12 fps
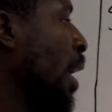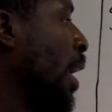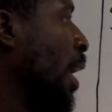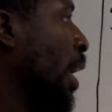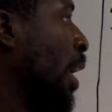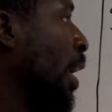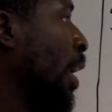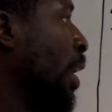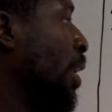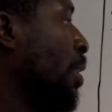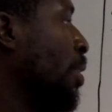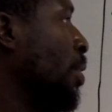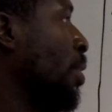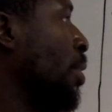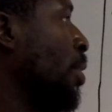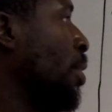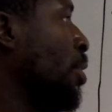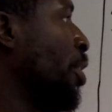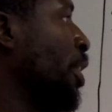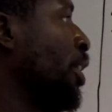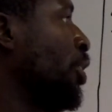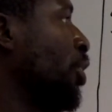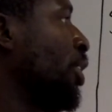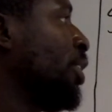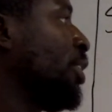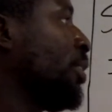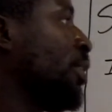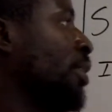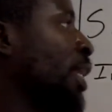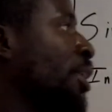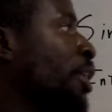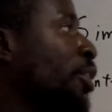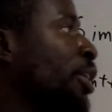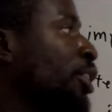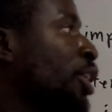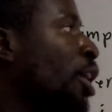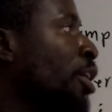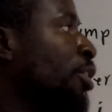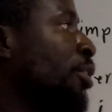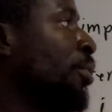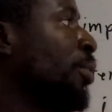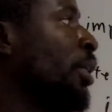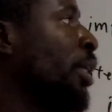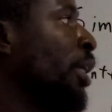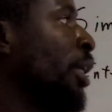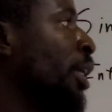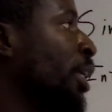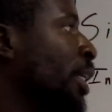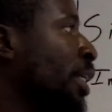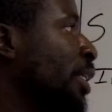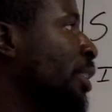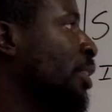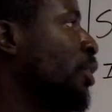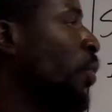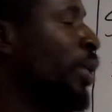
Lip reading: and your interest that they're going to charge you is